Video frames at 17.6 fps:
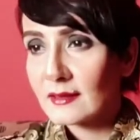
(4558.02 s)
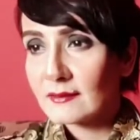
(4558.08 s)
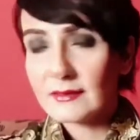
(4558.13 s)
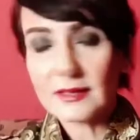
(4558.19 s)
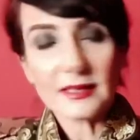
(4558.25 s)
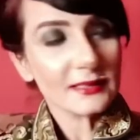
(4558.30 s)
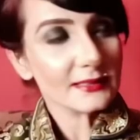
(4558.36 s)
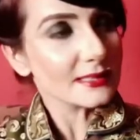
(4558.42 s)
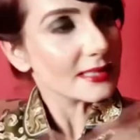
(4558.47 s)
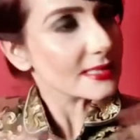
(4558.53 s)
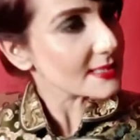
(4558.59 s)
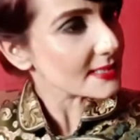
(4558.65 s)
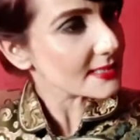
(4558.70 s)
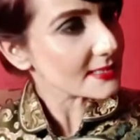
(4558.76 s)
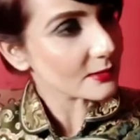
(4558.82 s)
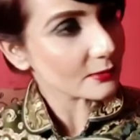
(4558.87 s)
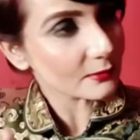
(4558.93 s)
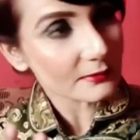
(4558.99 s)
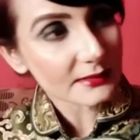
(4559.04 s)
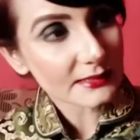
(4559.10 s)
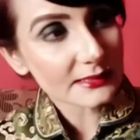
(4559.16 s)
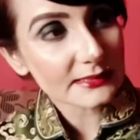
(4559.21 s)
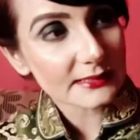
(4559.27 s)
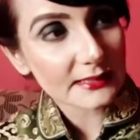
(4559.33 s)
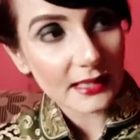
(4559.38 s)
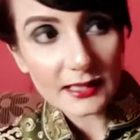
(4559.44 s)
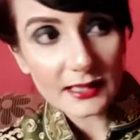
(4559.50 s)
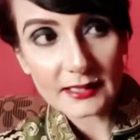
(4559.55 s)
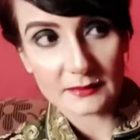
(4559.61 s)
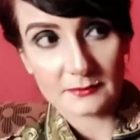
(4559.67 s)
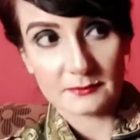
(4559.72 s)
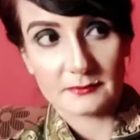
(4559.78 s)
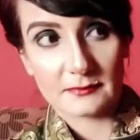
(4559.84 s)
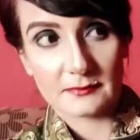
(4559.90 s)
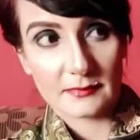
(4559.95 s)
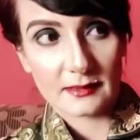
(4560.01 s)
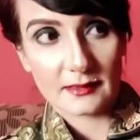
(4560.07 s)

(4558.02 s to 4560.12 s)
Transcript: Well, this is the only time